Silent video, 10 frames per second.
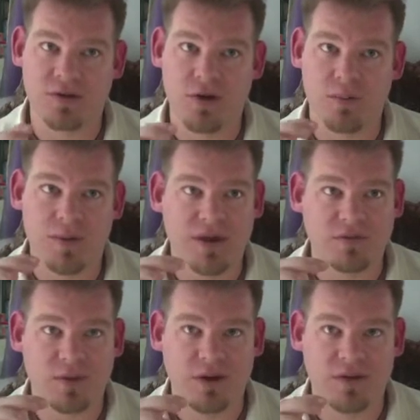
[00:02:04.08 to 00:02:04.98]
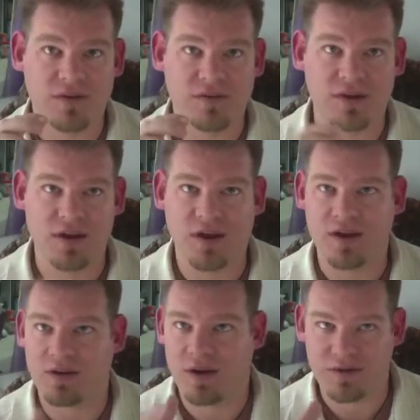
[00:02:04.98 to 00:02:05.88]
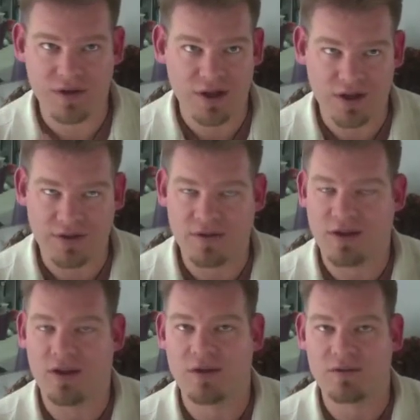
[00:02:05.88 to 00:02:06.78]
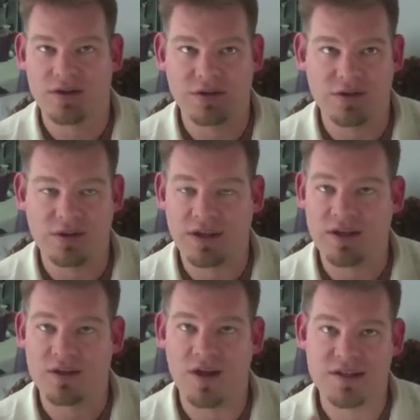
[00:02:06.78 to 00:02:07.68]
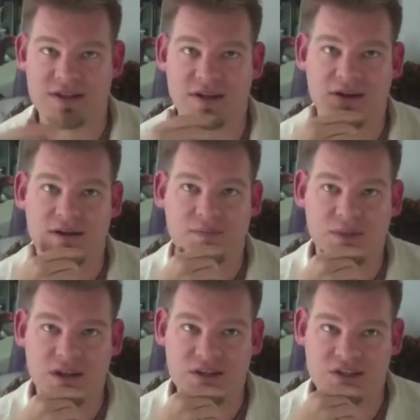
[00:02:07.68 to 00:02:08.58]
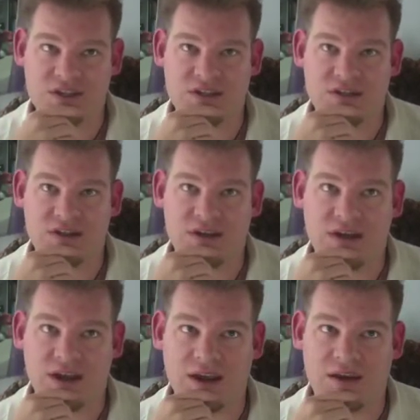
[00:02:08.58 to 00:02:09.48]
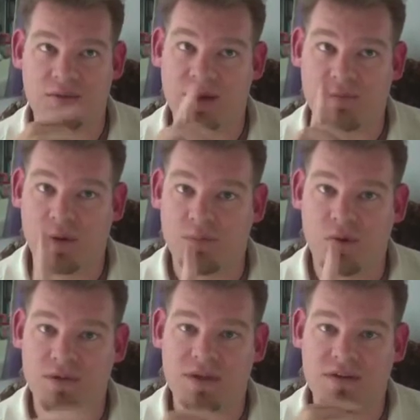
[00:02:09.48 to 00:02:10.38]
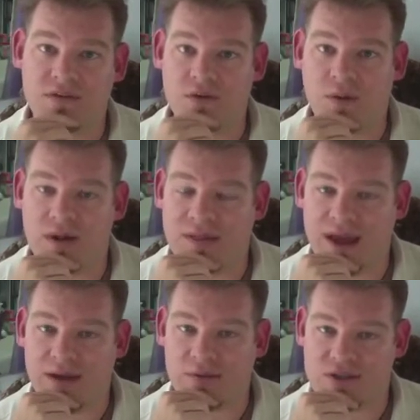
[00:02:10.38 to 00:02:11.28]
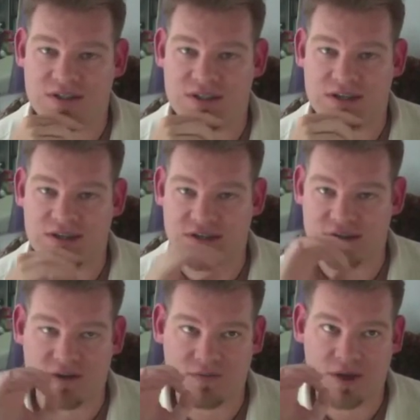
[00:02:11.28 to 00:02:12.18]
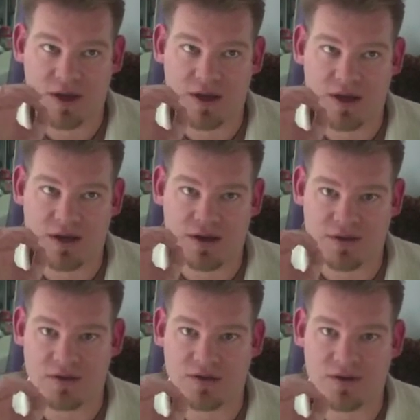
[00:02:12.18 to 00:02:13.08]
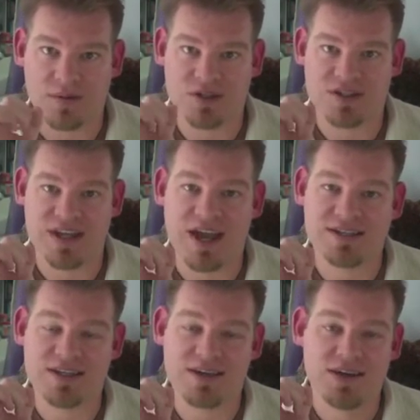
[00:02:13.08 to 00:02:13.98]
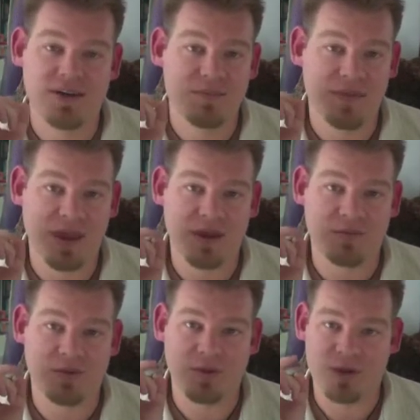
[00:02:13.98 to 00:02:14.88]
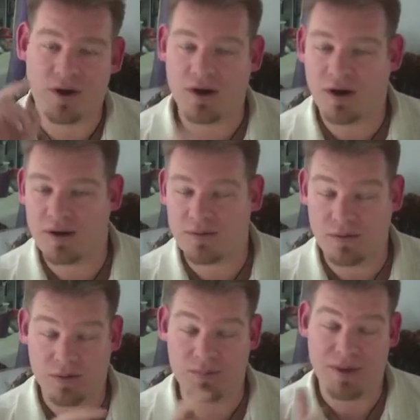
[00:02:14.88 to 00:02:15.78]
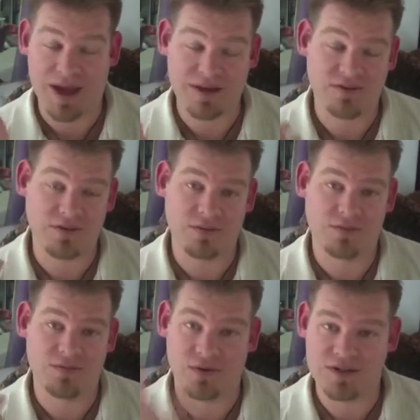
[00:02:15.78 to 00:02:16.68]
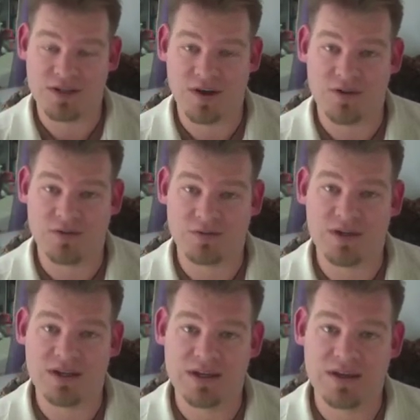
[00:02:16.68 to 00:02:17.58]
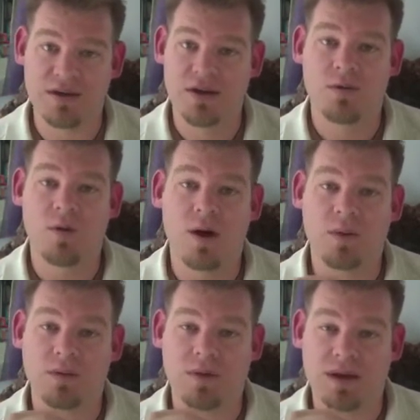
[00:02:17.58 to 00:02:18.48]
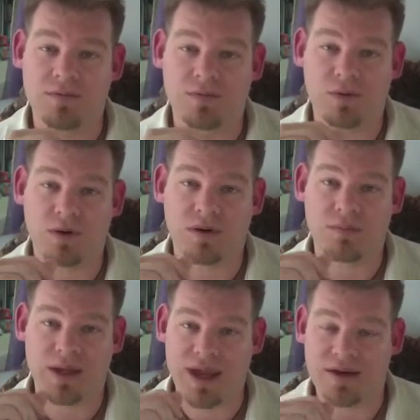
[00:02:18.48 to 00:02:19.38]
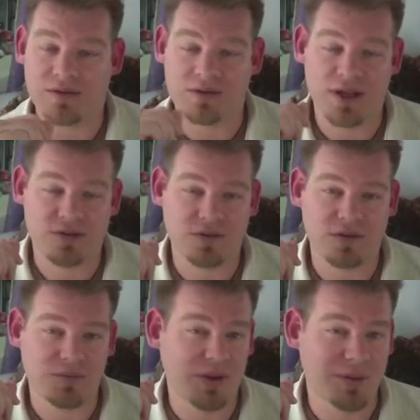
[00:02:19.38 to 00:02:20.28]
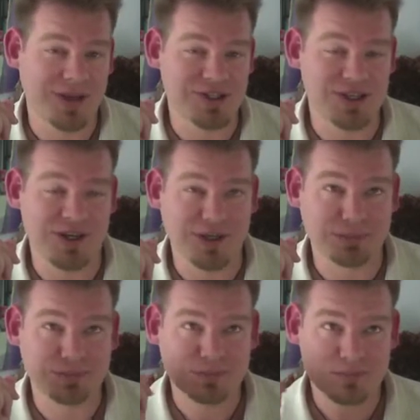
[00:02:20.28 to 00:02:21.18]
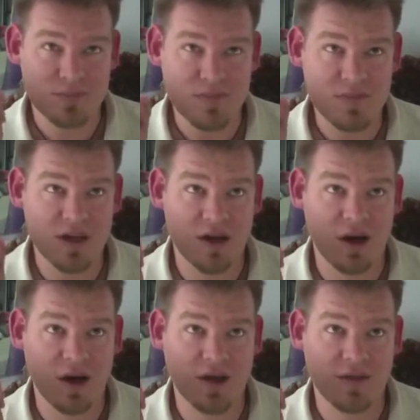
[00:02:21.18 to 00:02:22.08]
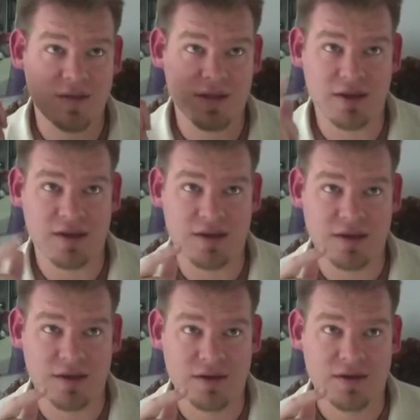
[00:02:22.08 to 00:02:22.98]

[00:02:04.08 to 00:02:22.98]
dome, as well as a uh, laundry, uh, not laundry, a little cleaning closet addition. And uh, we have one more thing to do on that, which is the addition of uh, another emergency exit. And we'll be on or back to focusing on 3D while we wait for mechanical, electrical, and plumbing engineering. On the